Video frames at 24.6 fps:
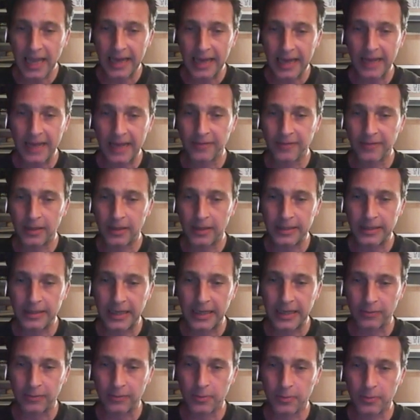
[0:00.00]
a level
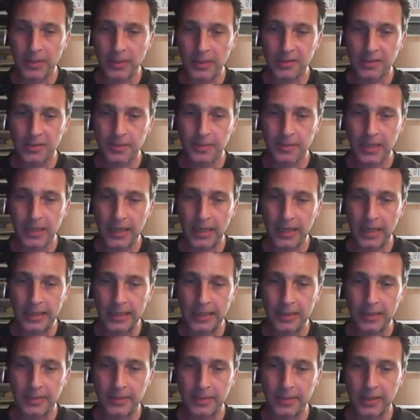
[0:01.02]
that reminds me a
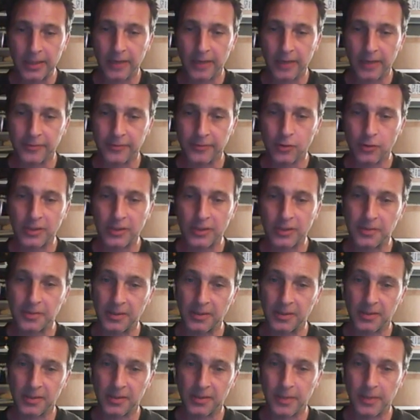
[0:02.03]
little bit of Christmas,